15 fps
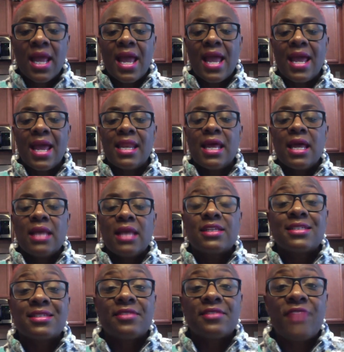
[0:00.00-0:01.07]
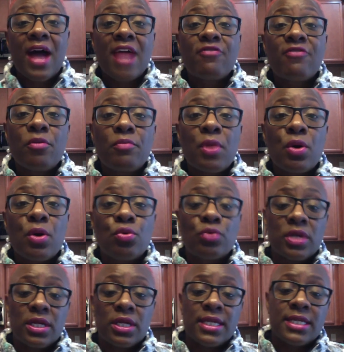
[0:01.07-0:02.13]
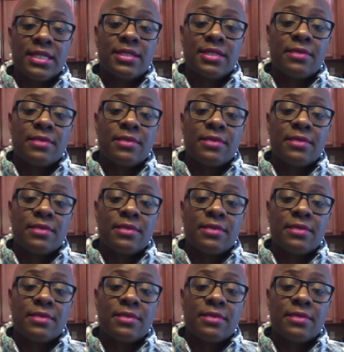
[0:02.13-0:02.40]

and the survival mode is